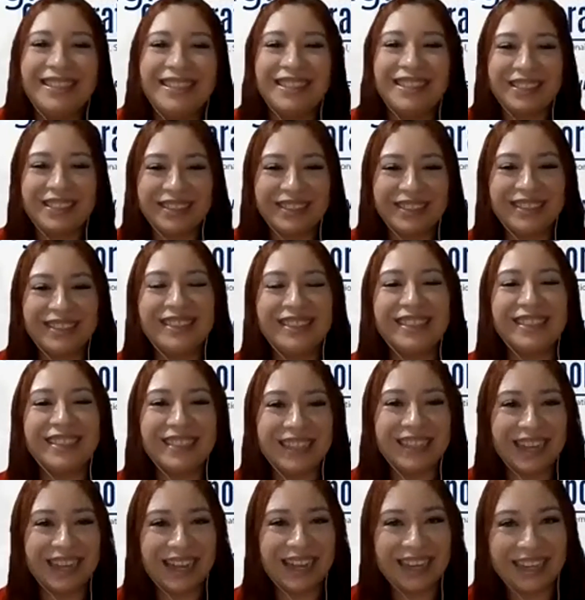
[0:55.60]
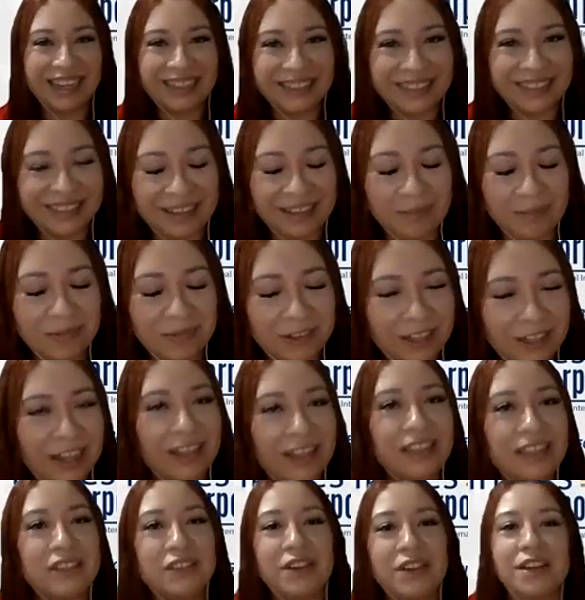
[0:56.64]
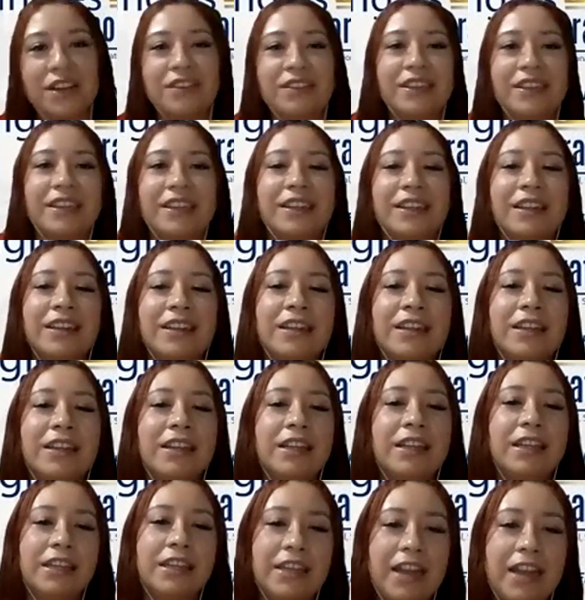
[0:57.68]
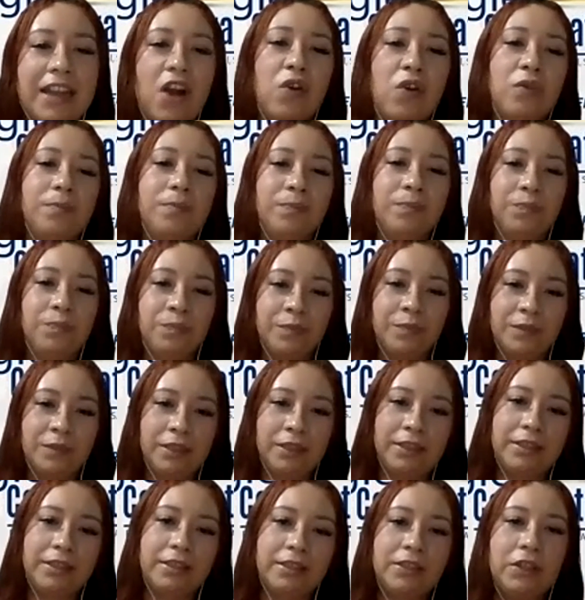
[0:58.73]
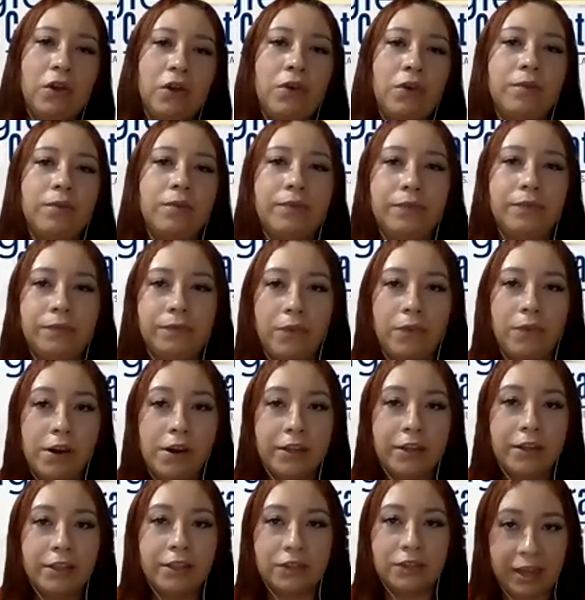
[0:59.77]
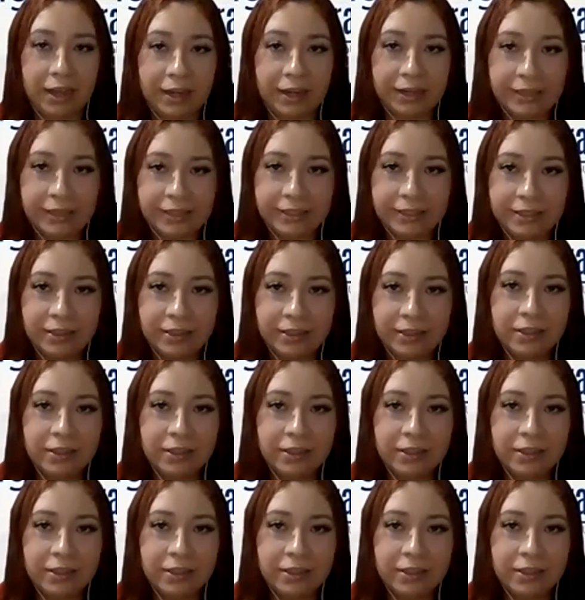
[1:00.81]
Good, nice. I'm glad to hear it. Now, so for tonight,